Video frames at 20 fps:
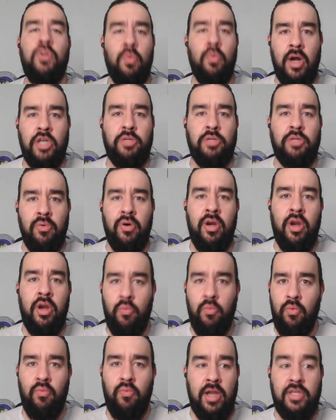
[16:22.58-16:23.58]
to watch Maria
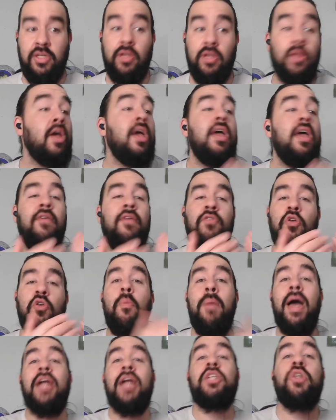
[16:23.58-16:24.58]
wrestle. If you go
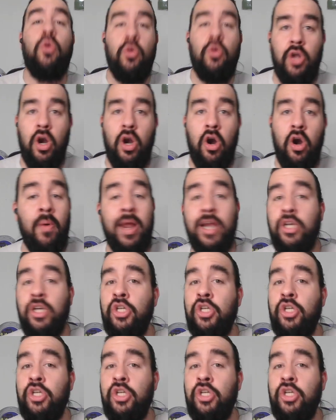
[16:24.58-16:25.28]
back to old ROH,